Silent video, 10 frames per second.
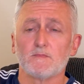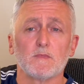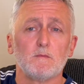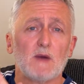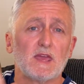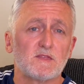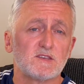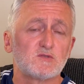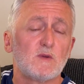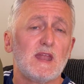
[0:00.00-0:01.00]
make
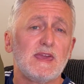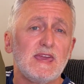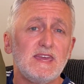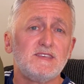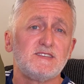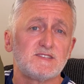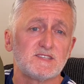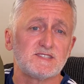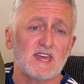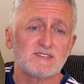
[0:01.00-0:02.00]
this really easy to
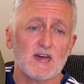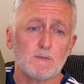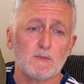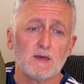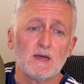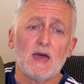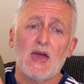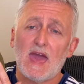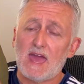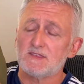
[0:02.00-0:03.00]
set up
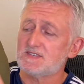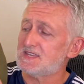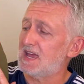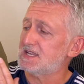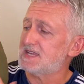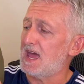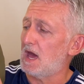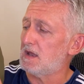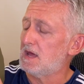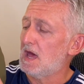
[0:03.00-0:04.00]
and to take
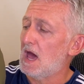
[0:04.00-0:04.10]
down.